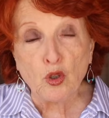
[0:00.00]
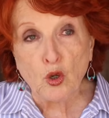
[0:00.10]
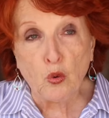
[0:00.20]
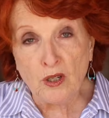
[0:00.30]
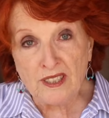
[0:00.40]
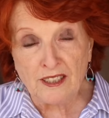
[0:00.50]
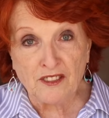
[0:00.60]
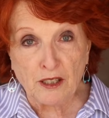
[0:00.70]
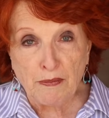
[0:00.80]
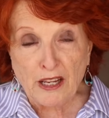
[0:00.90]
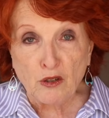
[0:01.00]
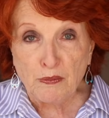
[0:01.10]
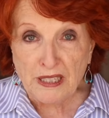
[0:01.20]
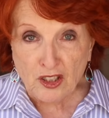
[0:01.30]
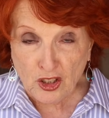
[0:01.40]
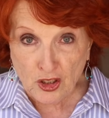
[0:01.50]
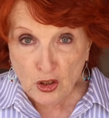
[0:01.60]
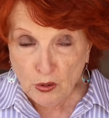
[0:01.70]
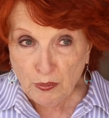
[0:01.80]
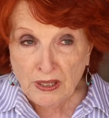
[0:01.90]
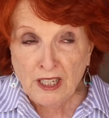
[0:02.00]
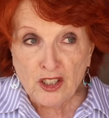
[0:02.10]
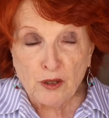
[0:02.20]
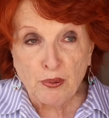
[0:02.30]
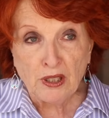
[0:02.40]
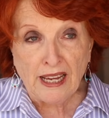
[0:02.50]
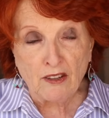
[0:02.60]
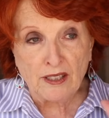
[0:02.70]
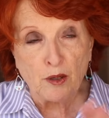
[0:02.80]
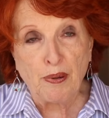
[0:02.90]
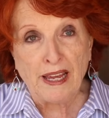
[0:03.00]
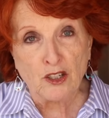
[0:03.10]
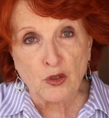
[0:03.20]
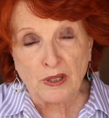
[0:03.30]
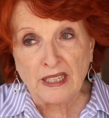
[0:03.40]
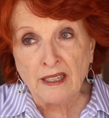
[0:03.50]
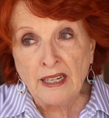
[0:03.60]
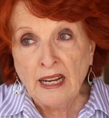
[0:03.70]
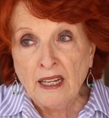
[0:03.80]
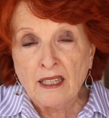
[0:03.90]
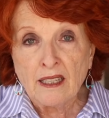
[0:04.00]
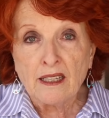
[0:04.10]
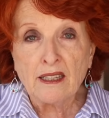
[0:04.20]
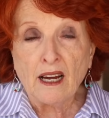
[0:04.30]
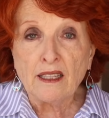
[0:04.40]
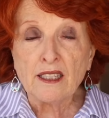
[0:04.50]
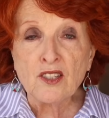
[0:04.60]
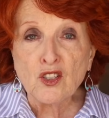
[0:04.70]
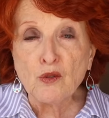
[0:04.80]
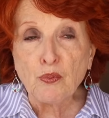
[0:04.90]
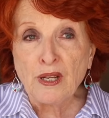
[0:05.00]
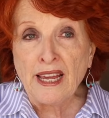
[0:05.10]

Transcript: more quarts of tomato bisque soup to put out in the pantry. The soup we